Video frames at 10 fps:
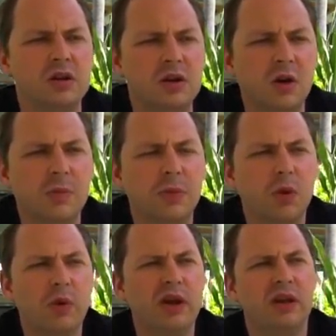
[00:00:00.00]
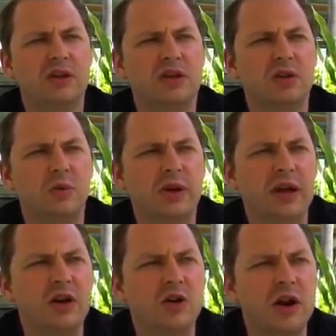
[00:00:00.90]
So we,
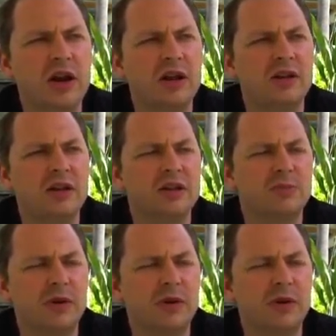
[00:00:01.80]
we integrated these